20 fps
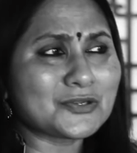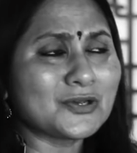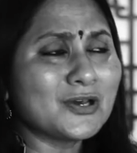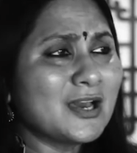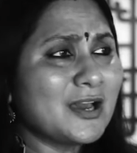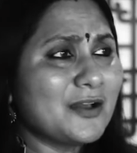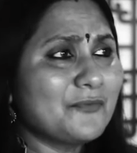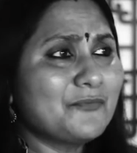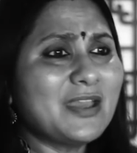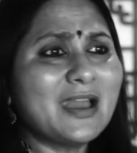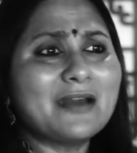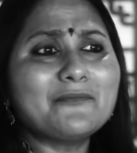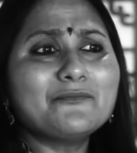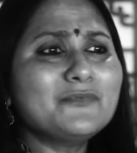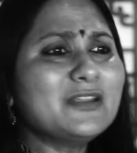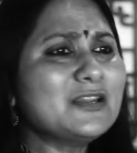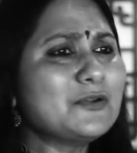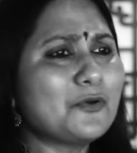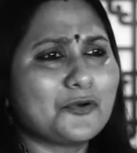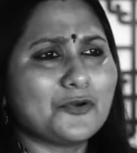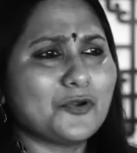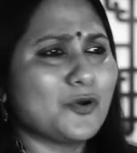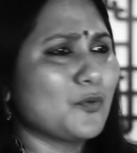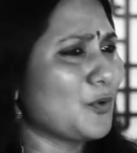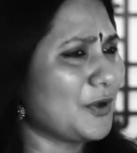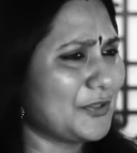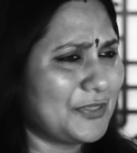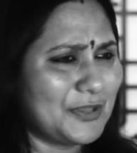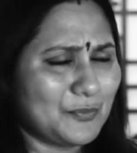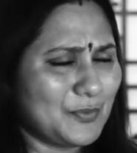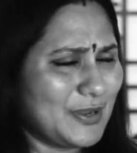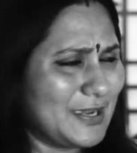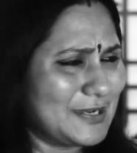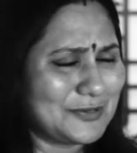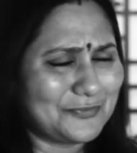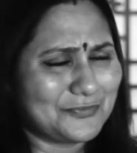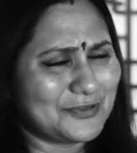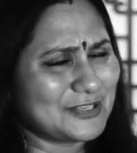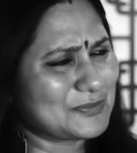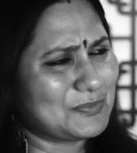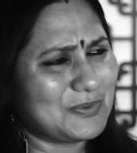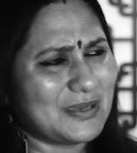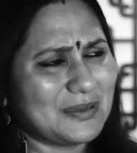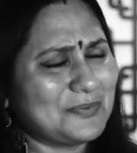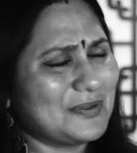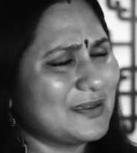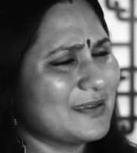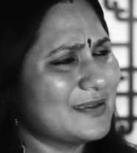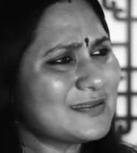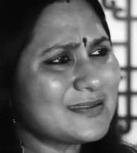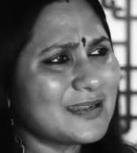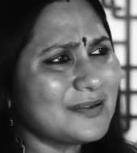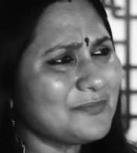So we don't know what the weight of this baby is,